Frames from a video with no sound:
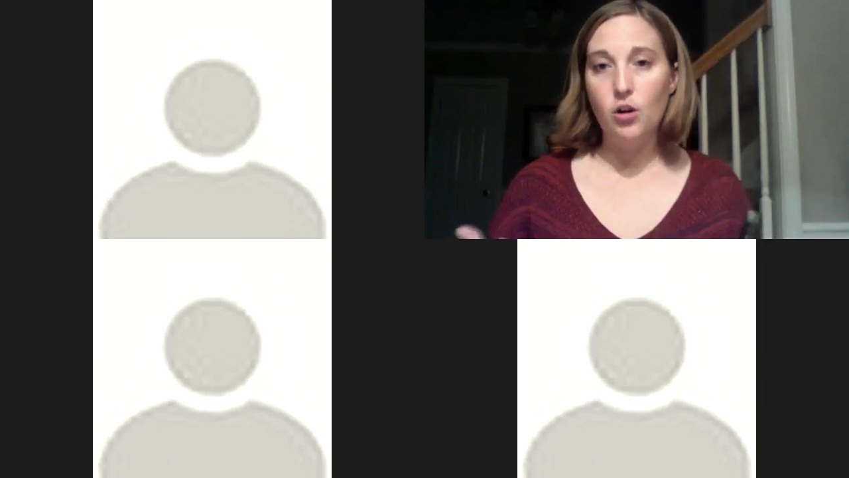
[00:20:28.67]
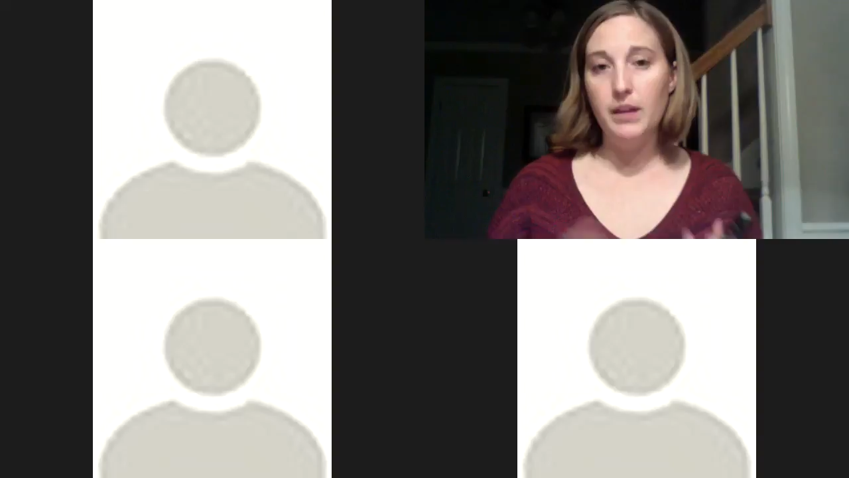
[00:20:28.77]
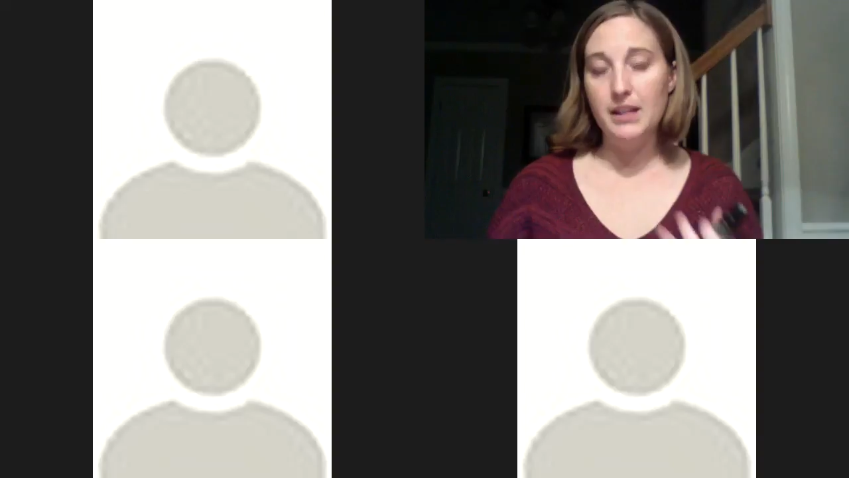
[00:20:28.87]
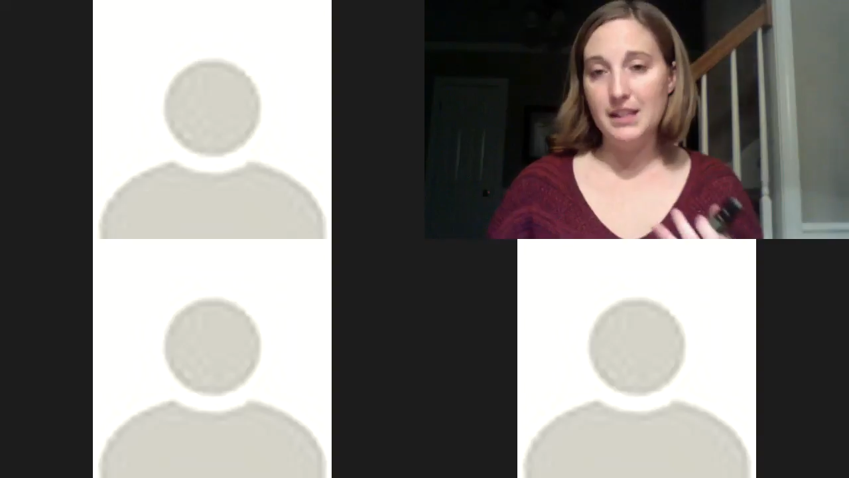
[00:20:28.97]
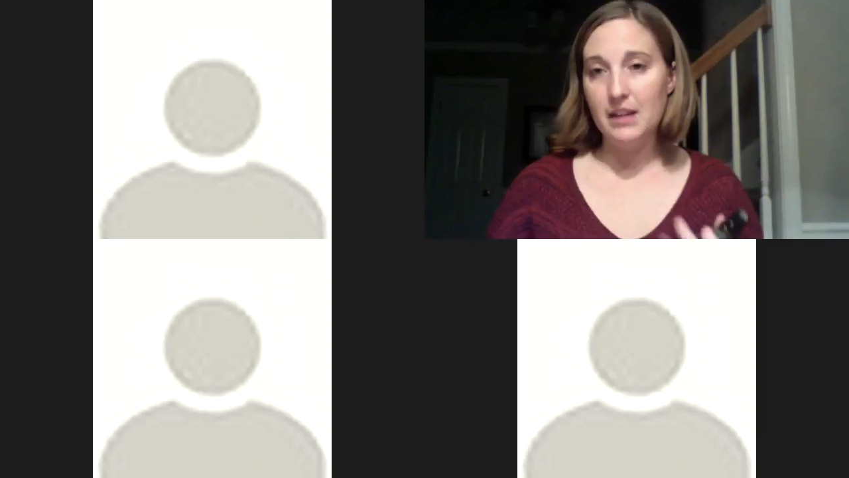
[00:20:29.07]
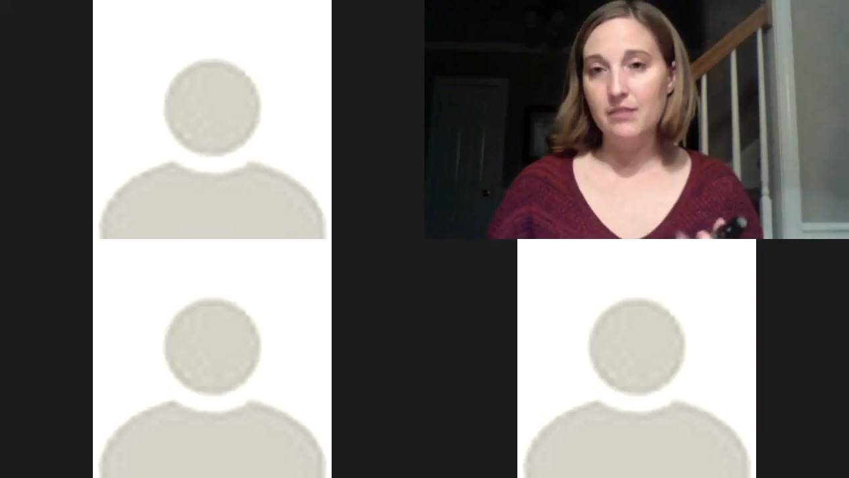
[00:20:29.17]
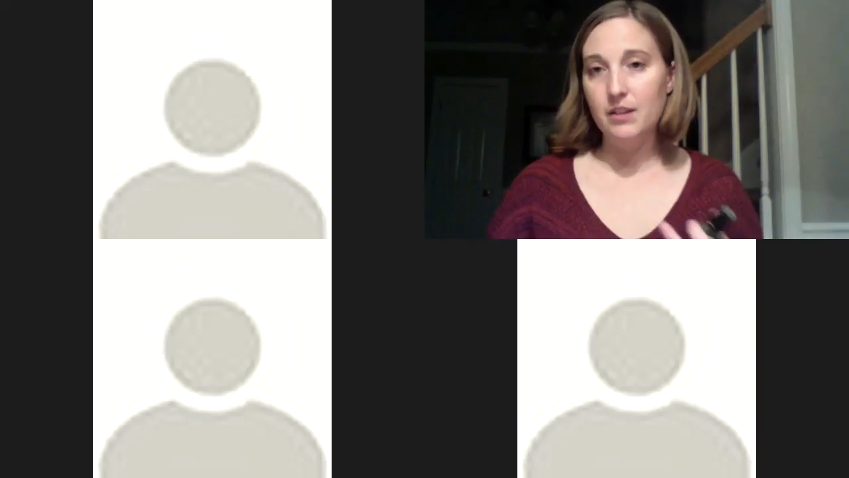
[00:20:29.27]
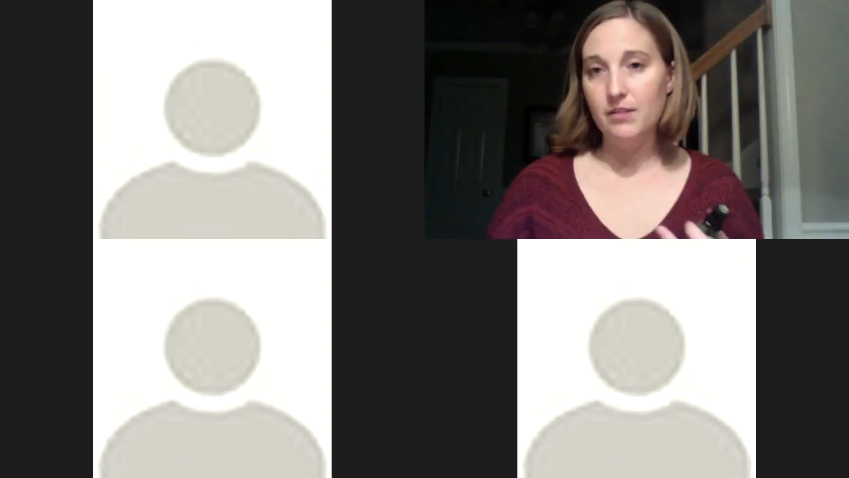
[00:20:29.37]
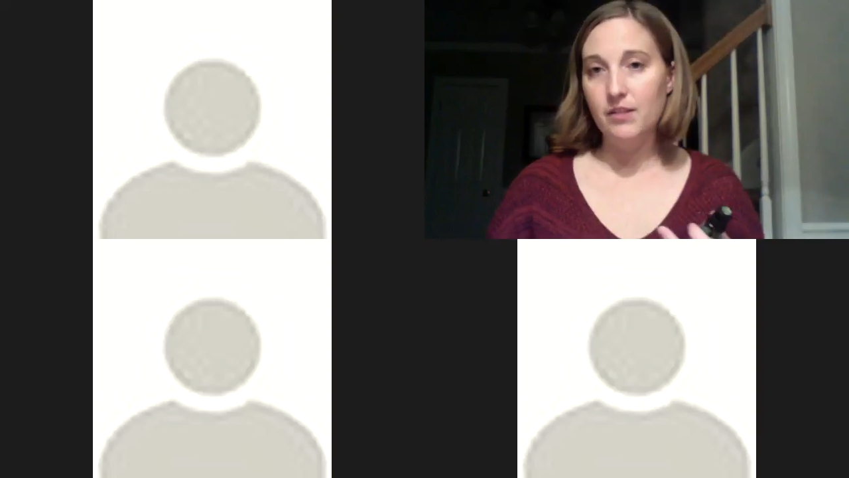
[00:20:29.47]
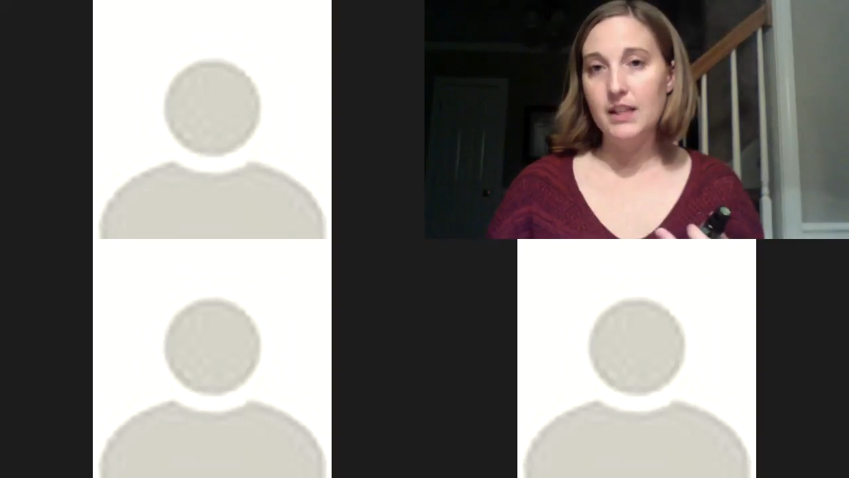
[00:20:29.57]
that's safe
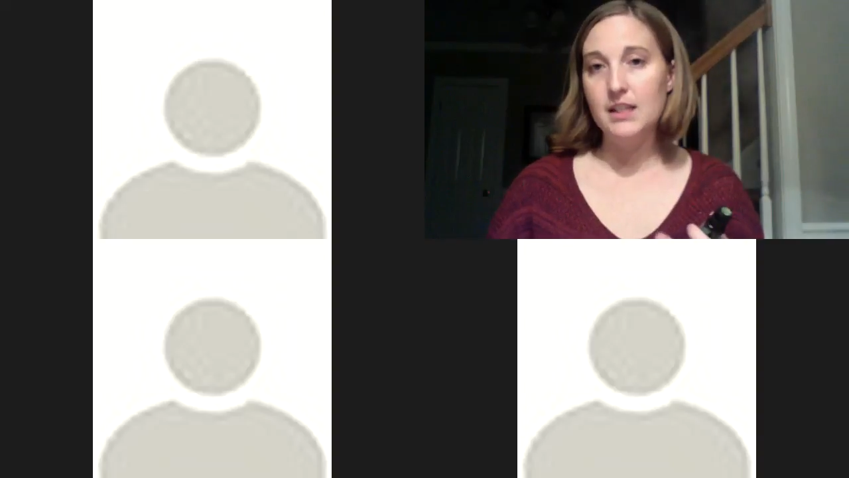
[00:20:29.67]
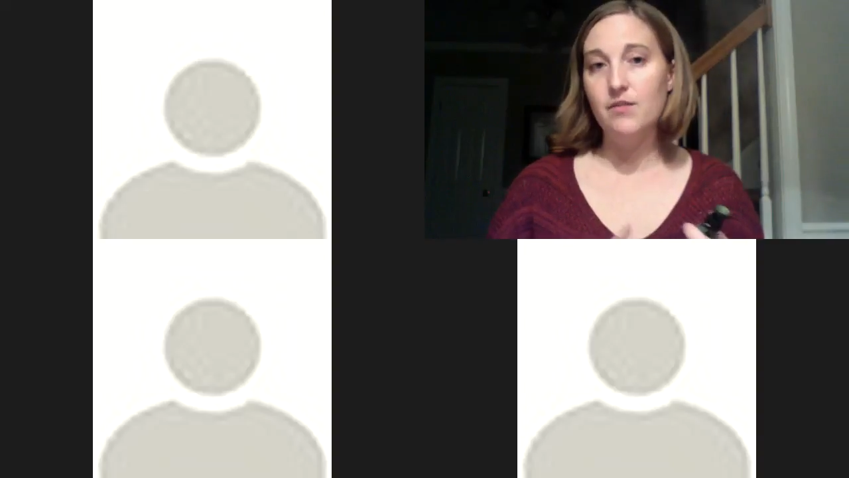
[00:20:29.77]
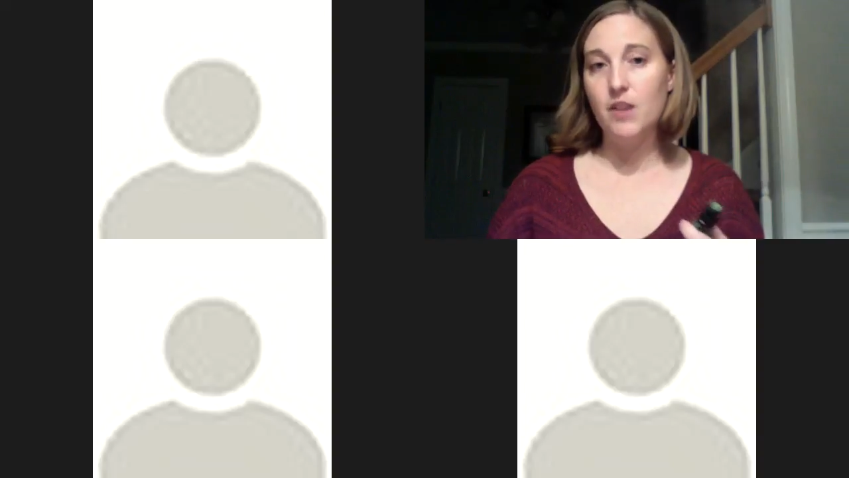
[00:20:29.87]
and effective,